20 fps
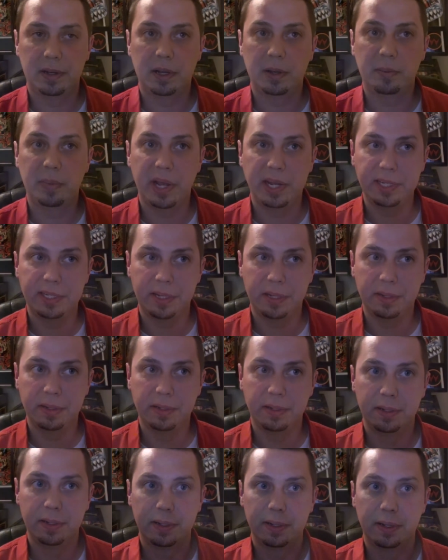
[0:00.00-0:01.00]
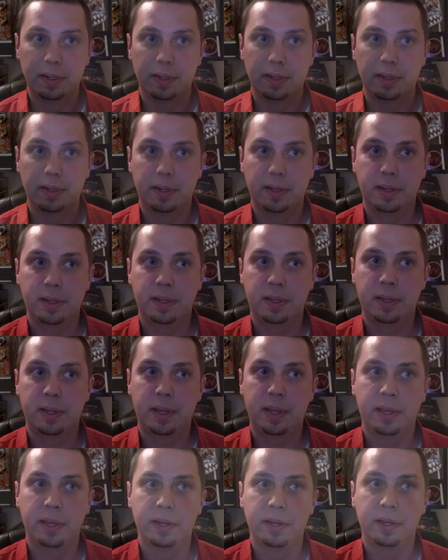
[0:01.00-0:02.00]
basin
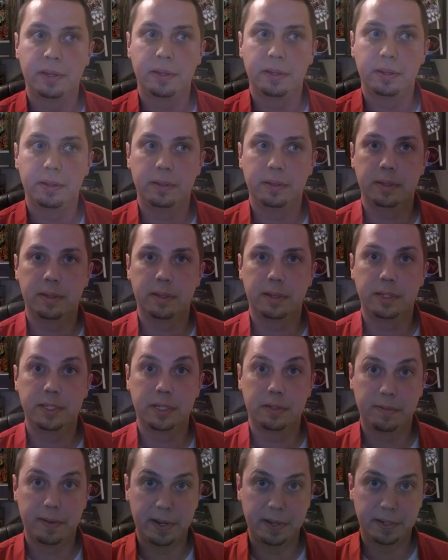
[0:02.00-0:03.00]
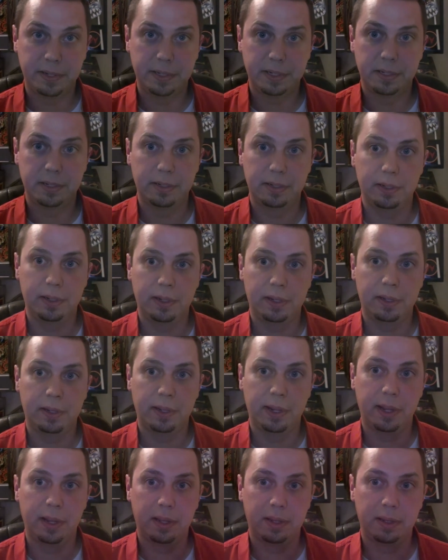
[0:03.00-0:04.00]
and a syringe
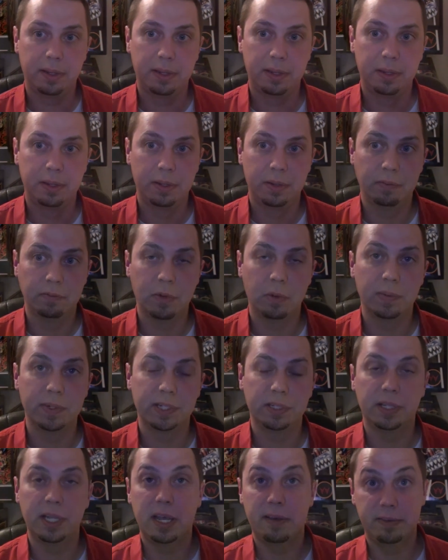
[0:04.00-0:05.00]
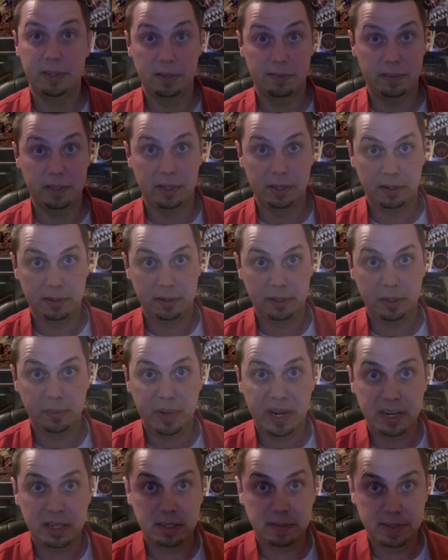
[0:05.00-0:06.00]
and what was left of the
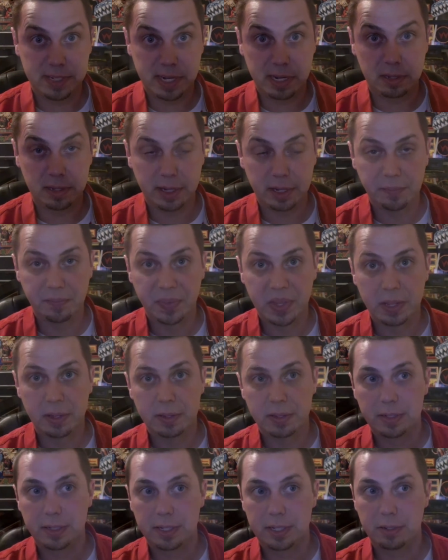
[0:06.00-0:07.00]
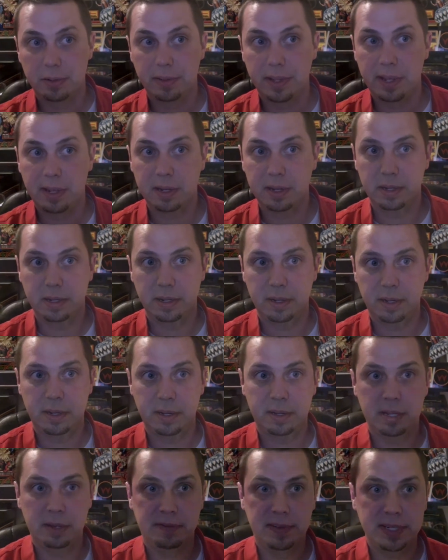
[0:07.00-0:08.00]
bottle of saline, so that
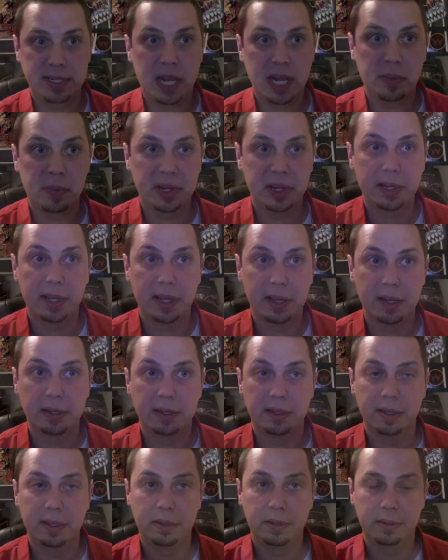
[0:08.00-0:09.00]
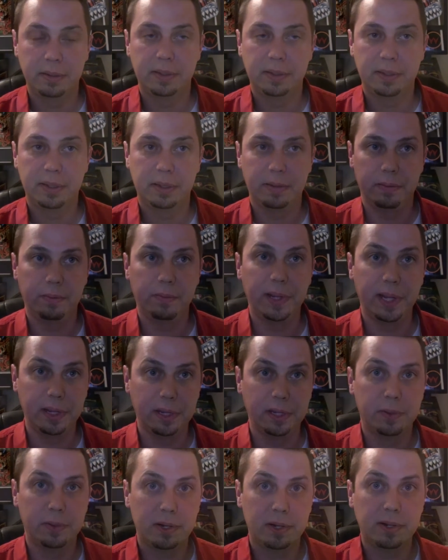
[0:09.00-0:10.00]
if this happened again, that we
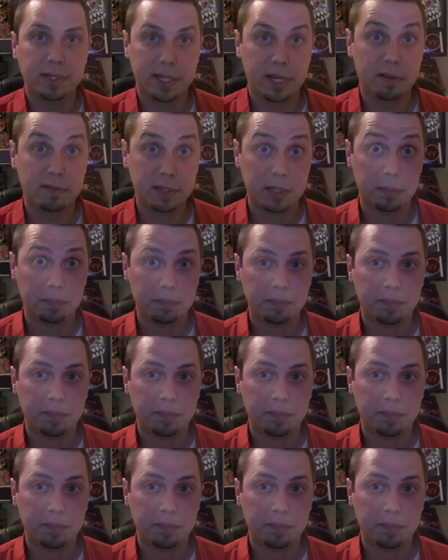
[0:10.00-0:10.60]
could do it ourselves.